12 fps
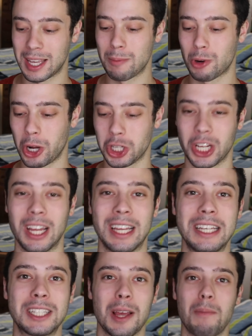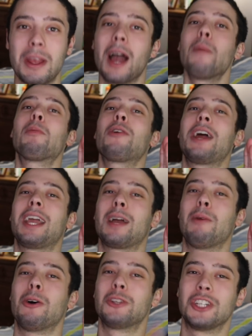Keep crushing it. He sent me a
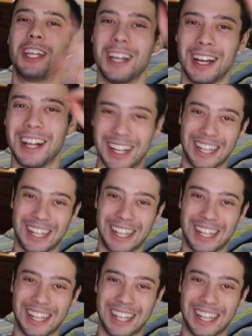praying emoji.